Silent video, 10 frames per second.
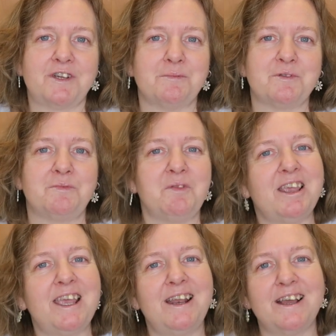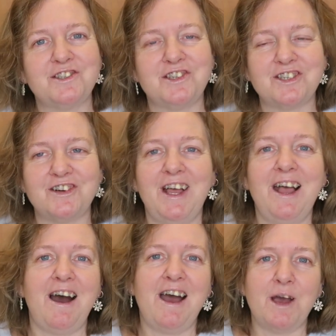trouble speaking as usual. I
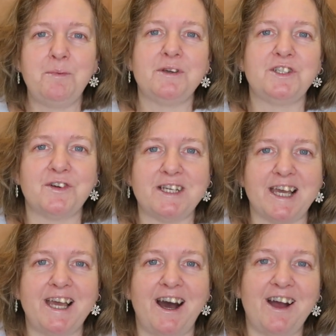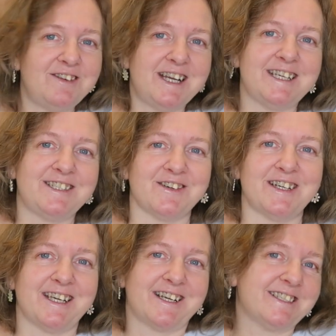hope you enjoyed it. I really
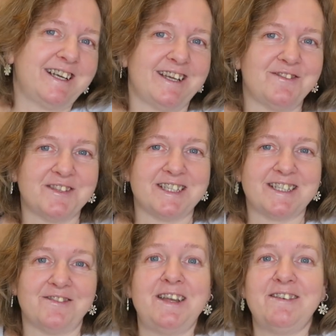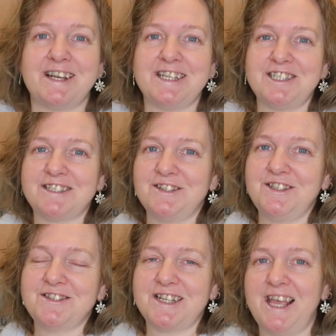enjoyed it because I love all this stuff. Now I can actually start
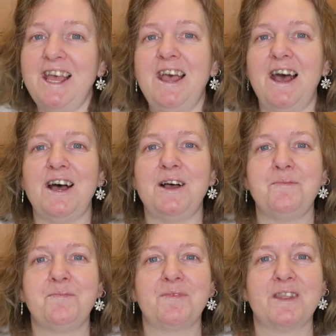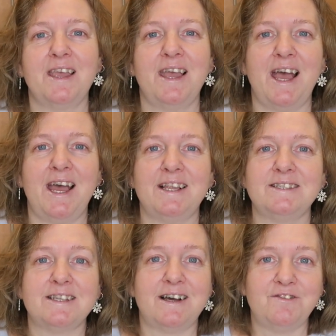using it. And
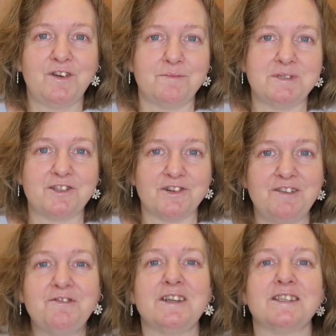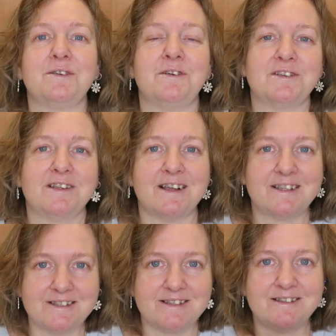I've got my stocking filler, so I
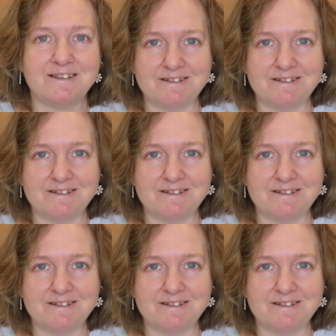can